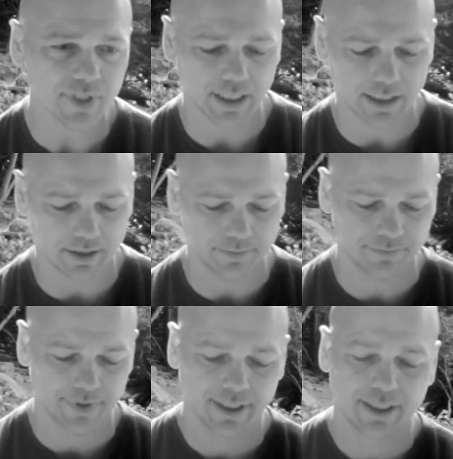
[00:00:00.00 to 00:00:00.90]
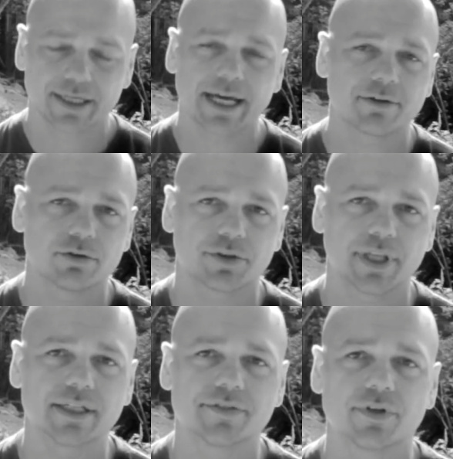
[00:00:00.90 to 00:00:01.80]
Um, Catherine, look,
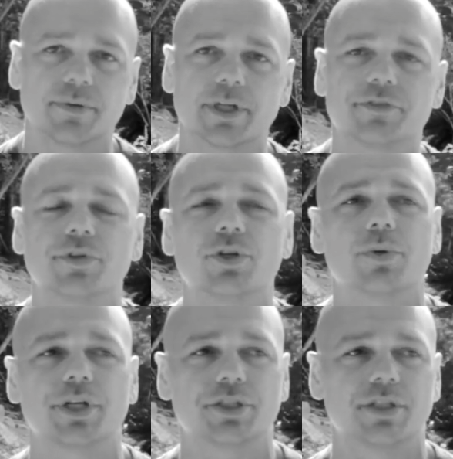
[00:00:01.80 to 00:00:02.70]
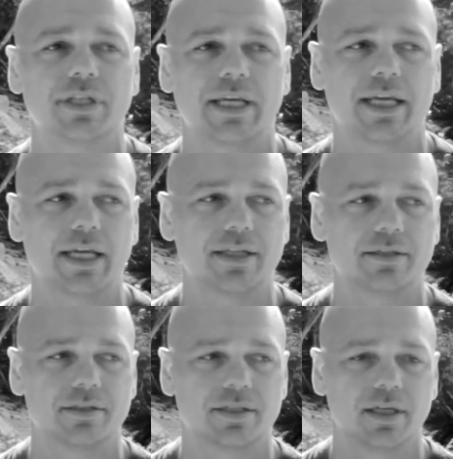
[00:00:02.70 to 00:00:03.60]
thanks very much for your question,
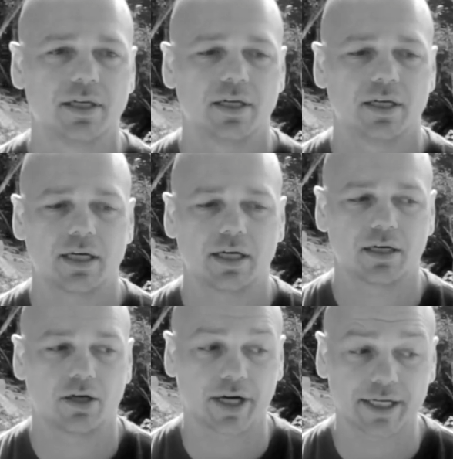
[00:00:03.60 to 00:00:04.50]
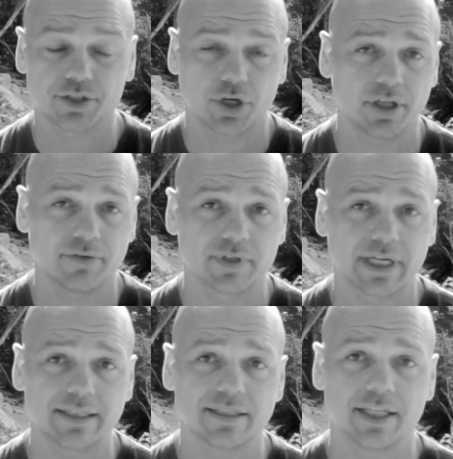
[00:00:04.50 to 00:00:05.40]
and uh, I can totally
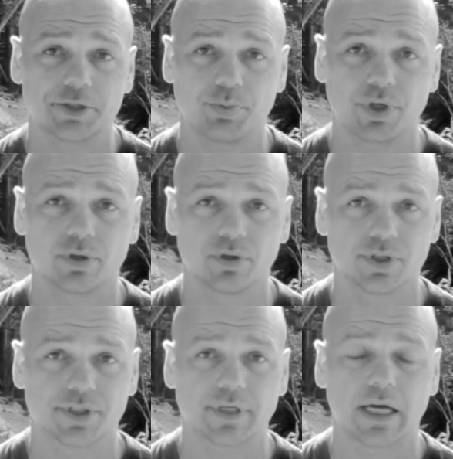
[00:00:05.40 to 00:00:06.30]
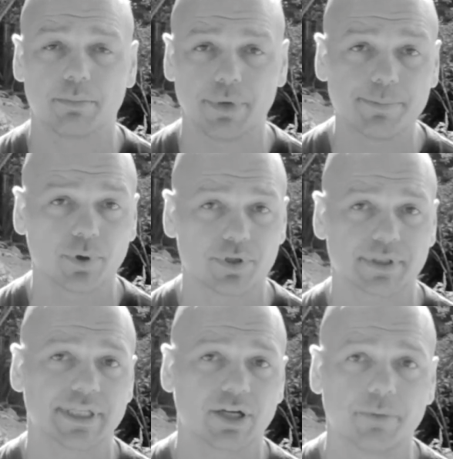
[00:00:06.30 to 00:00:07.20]
relate to this because uh, me
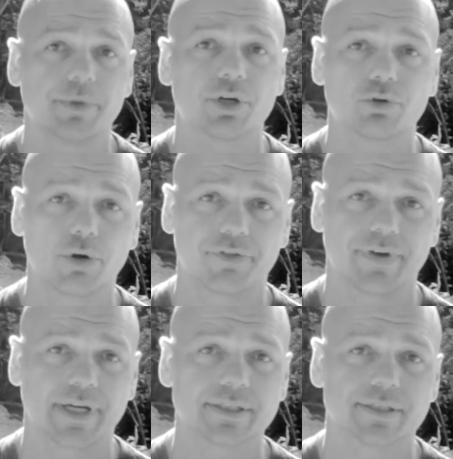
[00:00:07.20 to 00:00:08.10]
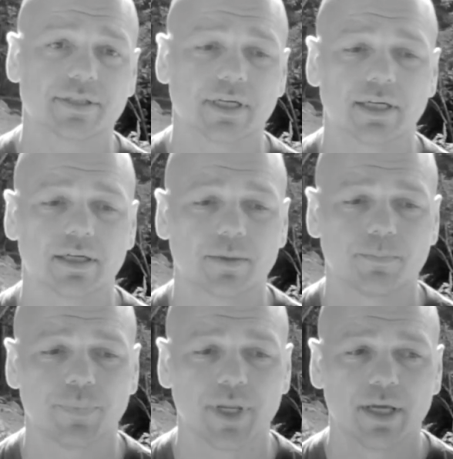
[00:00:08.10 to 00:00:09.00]
personally, I'm in a growth phase.
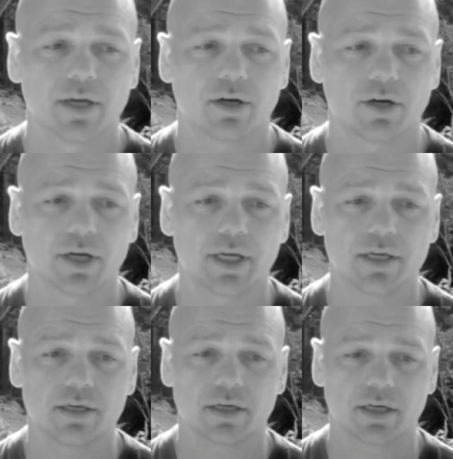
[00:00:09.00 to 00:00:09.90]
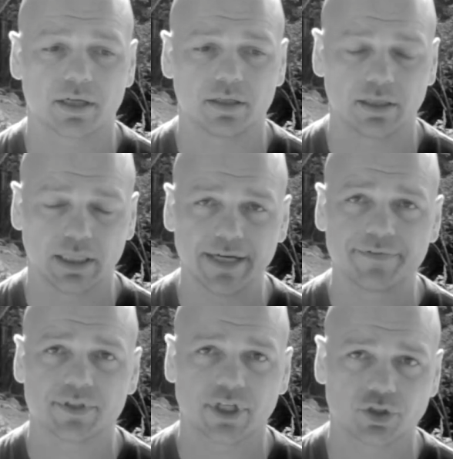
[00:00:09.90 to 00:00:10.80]
Um, I uh,
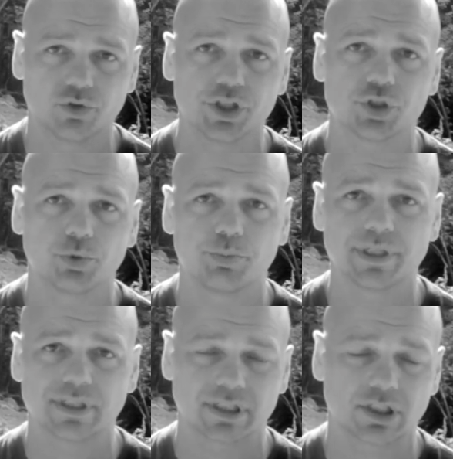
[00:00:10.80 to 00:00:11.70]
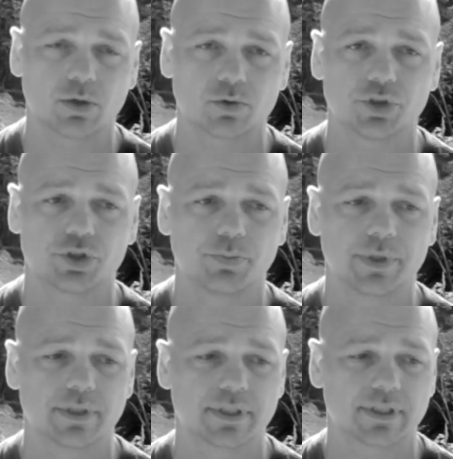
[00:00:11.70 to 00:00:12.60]
left a traditional business, sold traditional
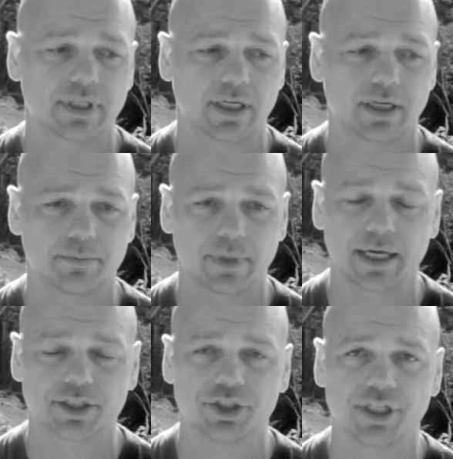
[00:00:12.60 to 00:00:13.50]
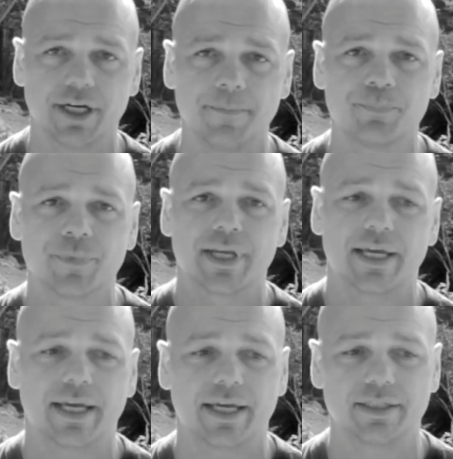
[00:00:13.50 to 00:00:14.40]
business um, last year,
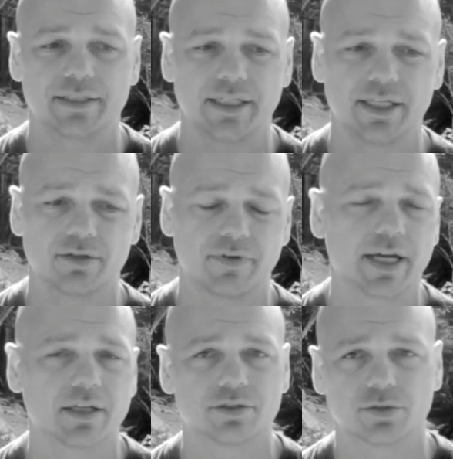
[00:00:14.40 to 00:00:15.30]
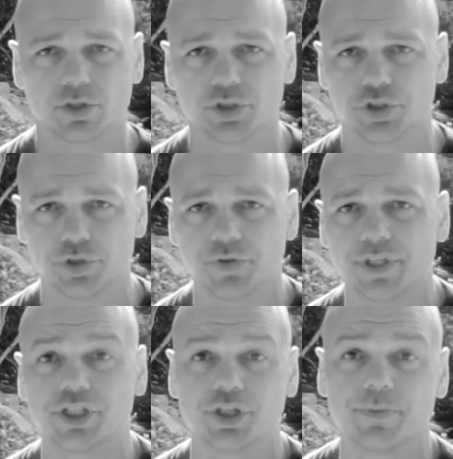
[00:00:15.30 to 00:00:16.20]
and in around sort of June
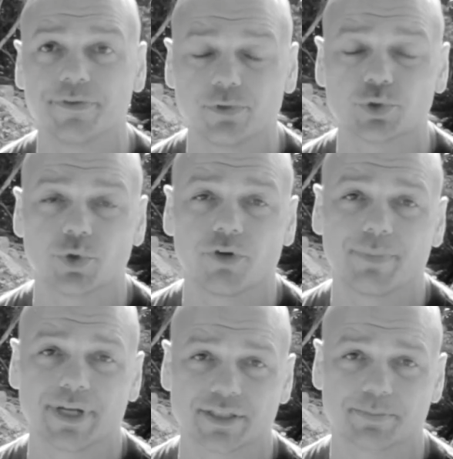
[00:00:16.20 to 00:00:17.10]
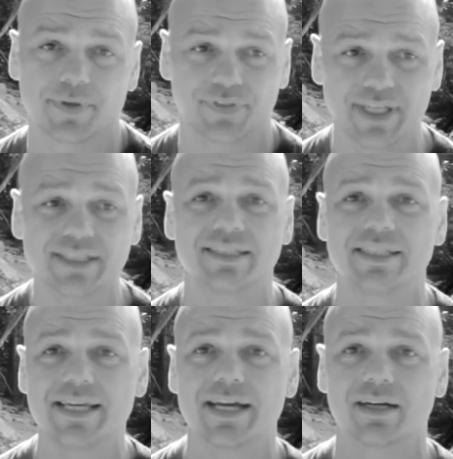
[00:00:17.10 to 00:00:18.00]
this year, be full 12 months. But this
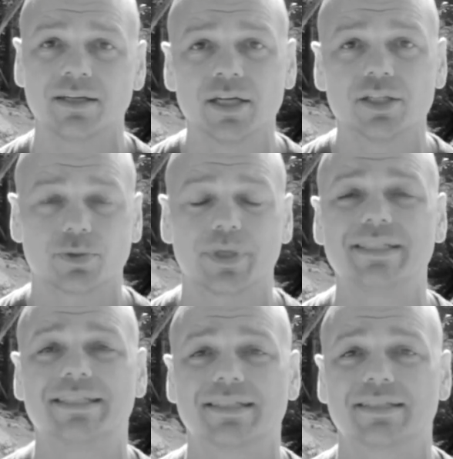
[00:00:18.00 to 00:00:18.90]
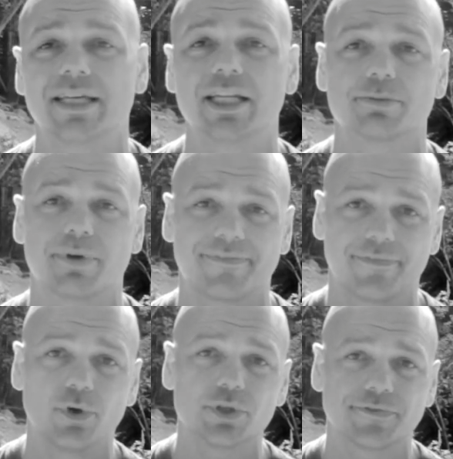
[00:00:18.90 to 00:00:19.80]
year, 2016, is my
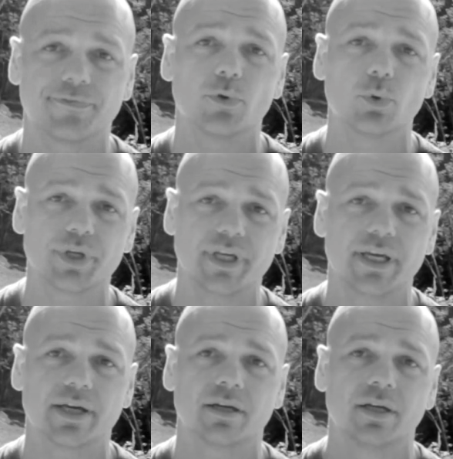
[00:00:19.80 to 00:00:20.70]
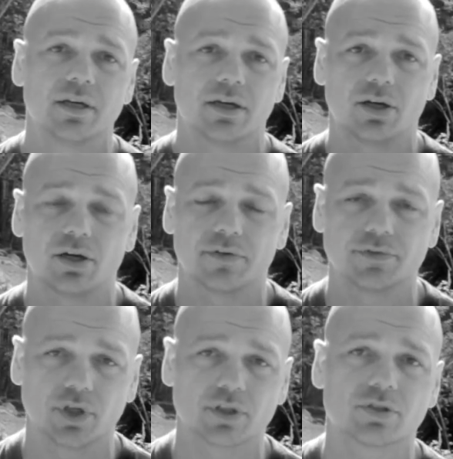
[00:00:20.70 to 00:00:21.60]
first full year of
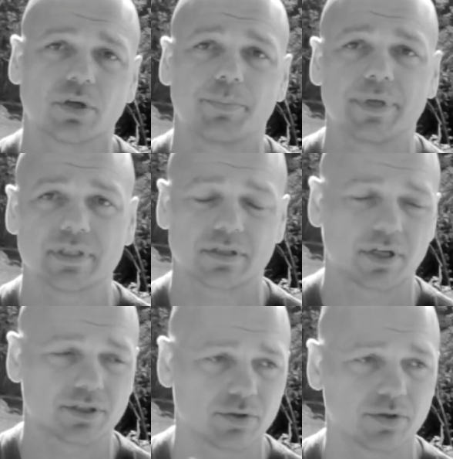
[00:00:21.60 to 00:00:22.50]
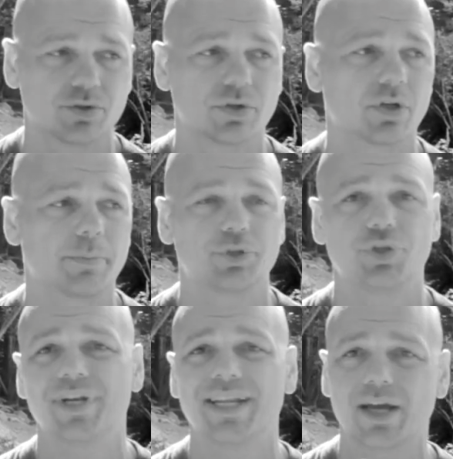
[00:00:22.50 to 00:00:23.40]
non-stop business. I sort of took an
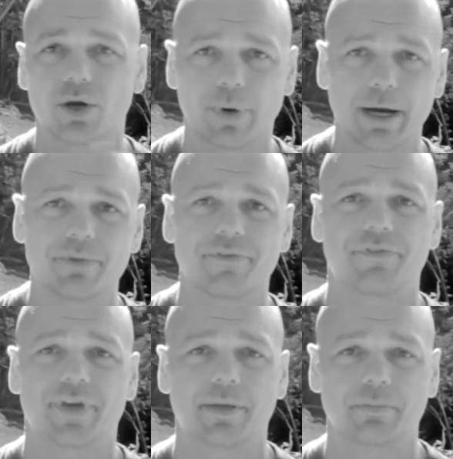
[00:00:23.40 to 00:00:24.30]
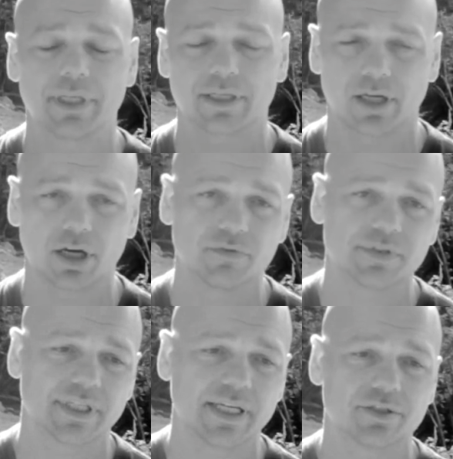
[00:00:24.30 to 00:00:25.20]
opportunity to go away with the family and go
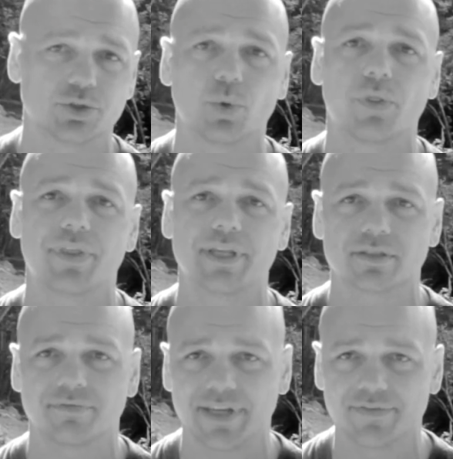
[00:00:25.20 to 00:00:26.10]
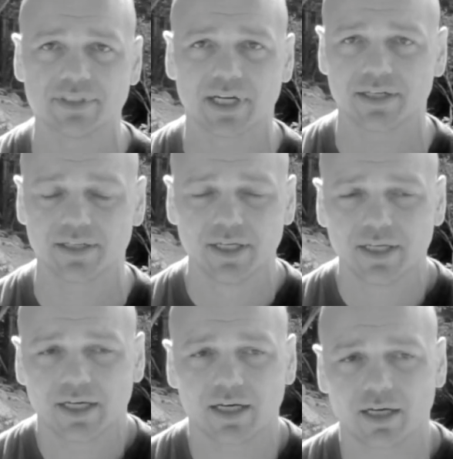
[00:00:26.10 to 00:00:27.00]
overseas and do all the things I've never done
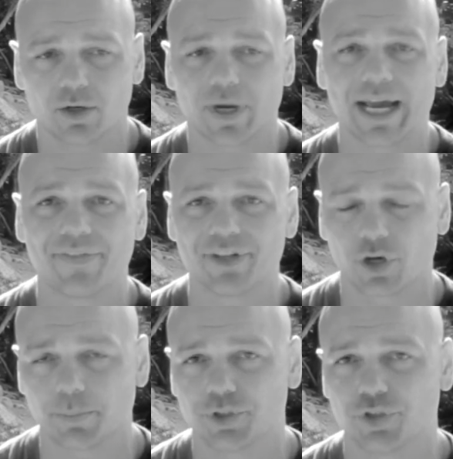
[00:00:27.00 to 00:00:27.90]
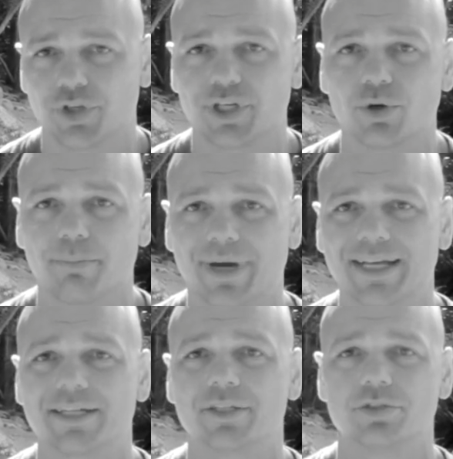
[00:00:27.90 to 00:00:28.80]
uh, or had the opportunity or
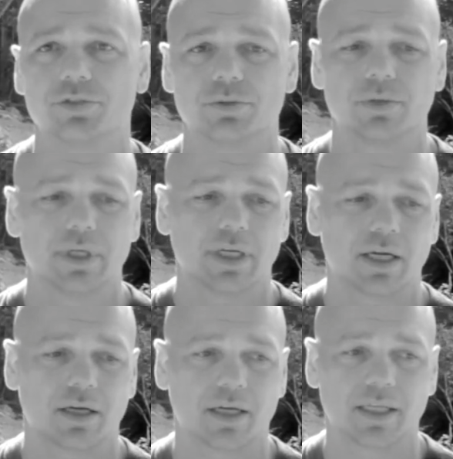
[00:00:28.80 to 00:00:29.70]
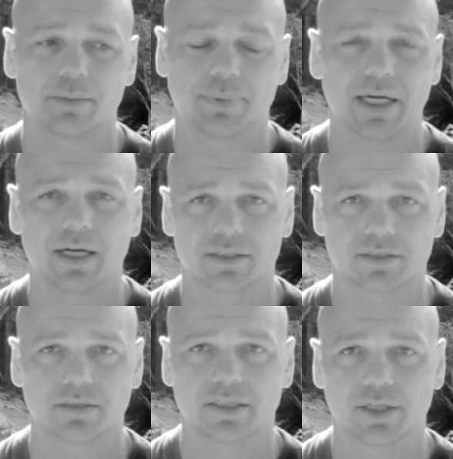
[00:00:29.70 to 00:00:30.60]
money to do uh, in the past
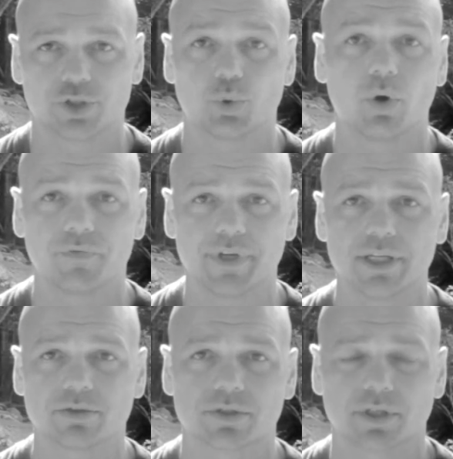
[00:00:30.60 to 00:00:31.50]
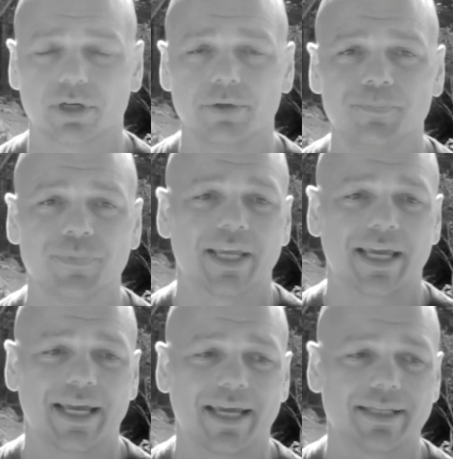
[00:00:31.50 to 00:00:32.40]
past you know 12 years or so
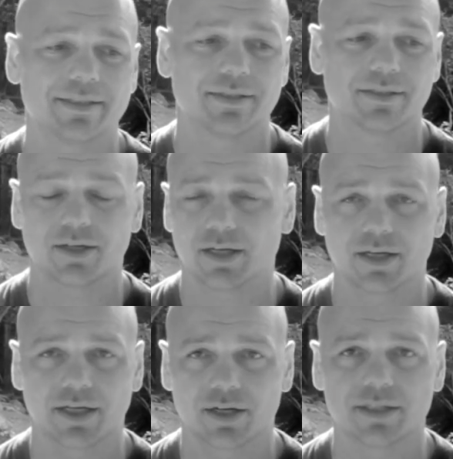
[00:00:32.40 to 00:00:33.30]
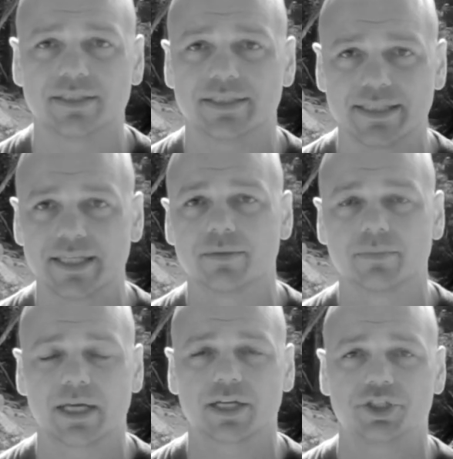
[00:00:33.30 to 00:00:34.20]
and, and, and I did
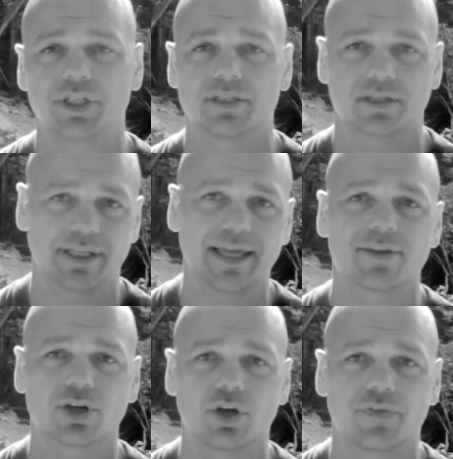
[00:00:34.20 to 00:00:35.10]
them last year. So now that I've